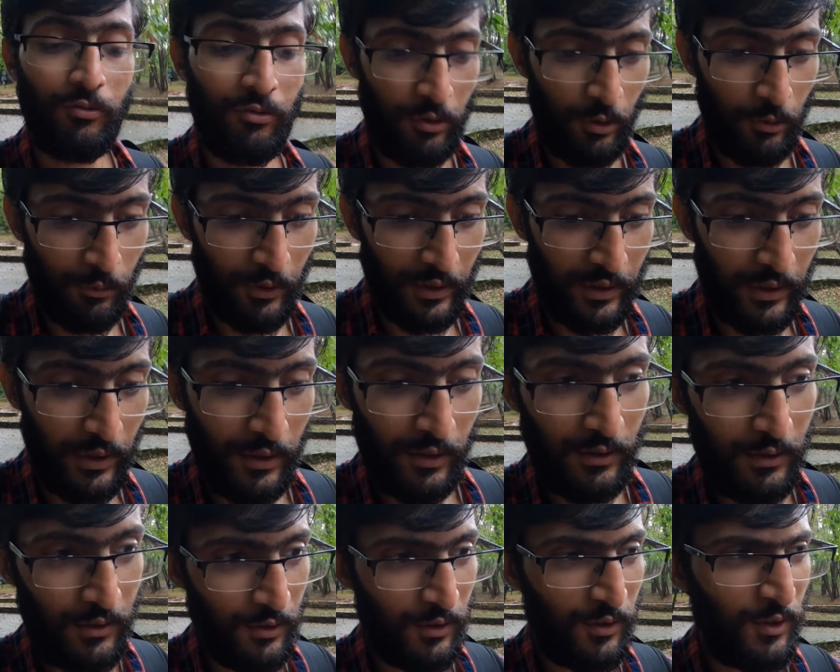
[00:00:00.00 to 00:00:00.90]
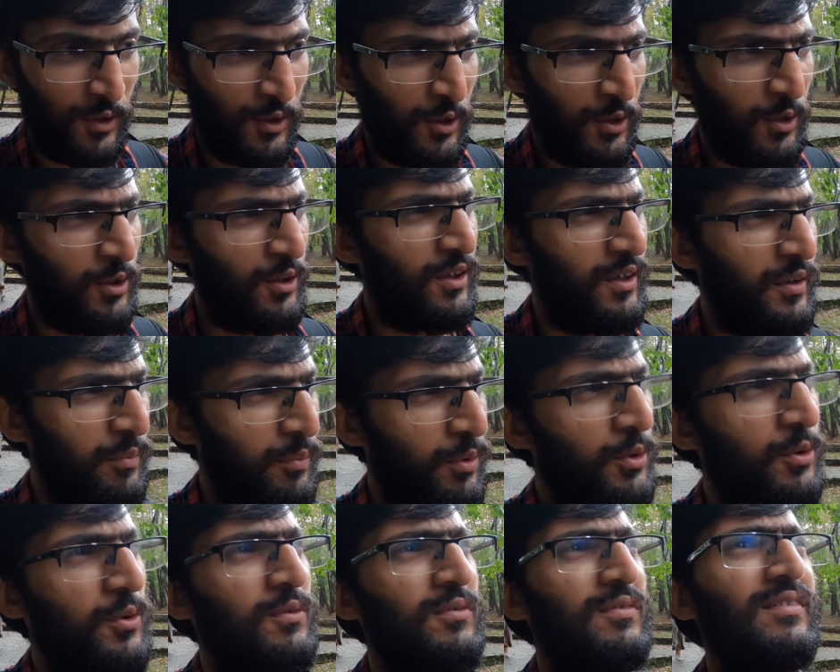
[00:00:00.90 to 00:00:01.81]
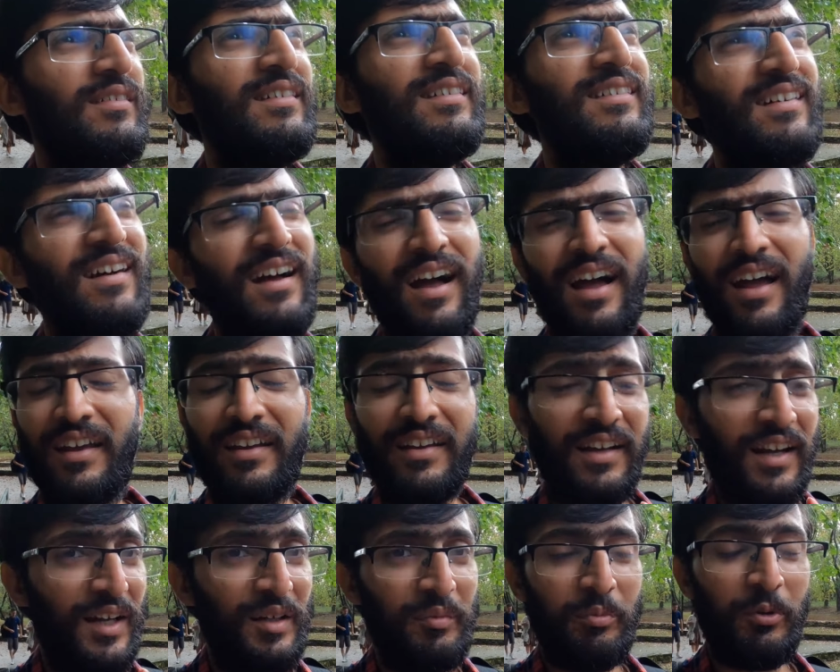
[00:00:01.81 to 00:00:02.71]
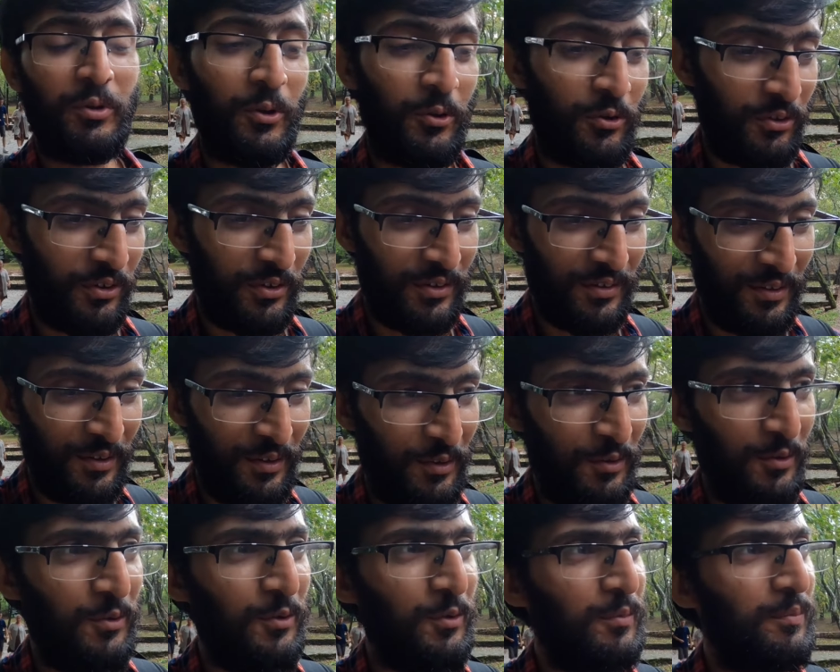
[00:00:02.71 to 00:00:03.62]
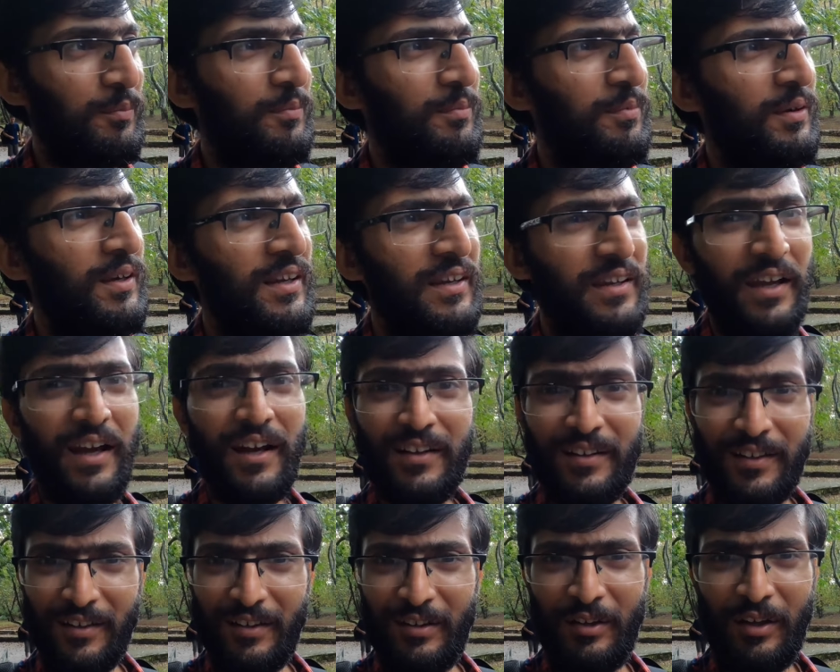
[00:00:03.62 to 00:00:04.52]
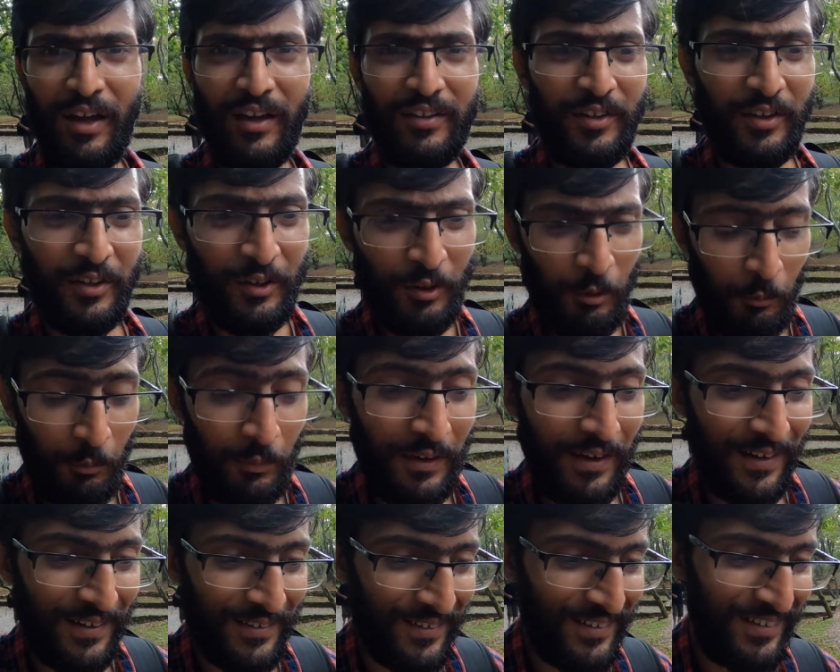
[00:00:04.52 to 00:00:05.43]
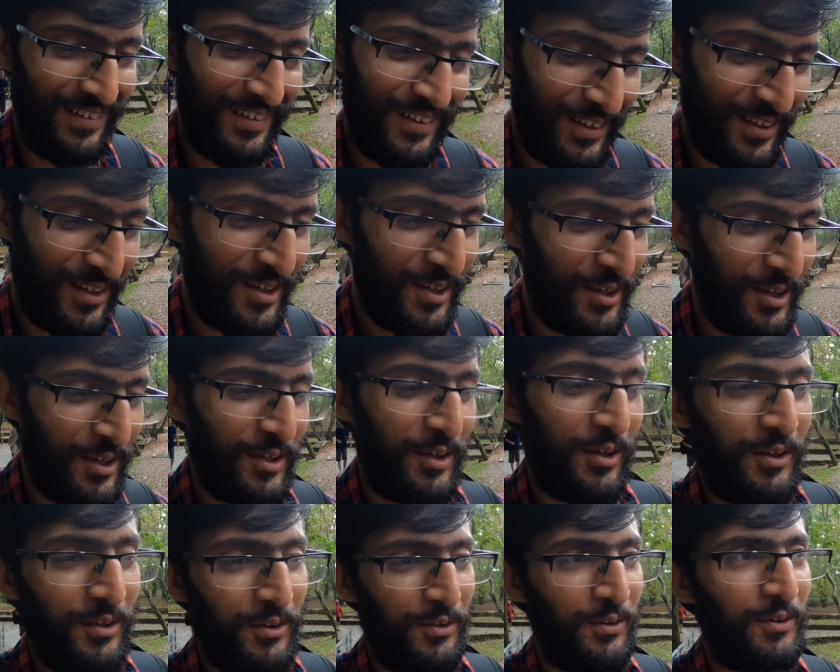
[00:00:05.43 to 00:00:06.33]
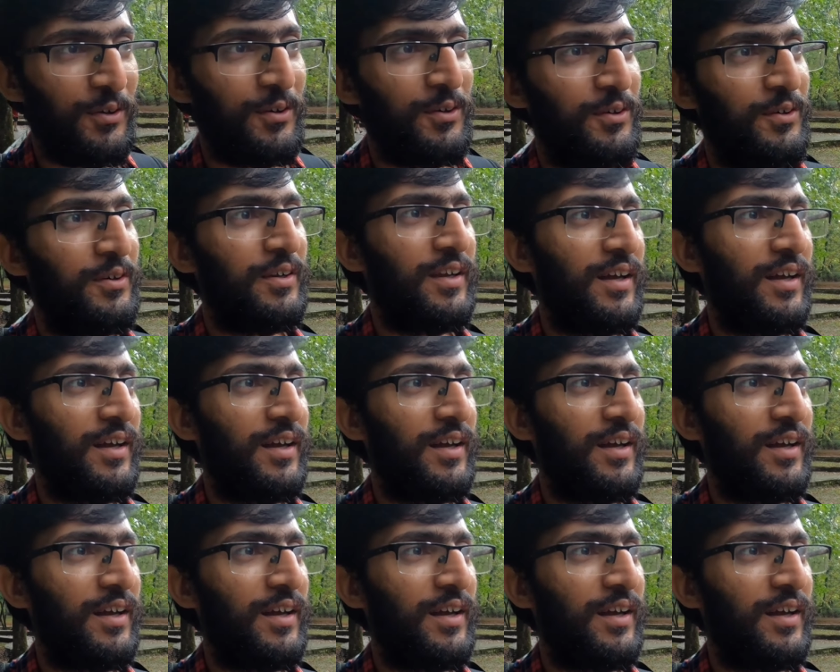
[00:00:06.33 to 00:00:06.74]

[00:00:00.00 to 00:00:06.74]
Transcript: of Slovenia, I can't pronounce it, Ljubljana, I think Ljubljana. So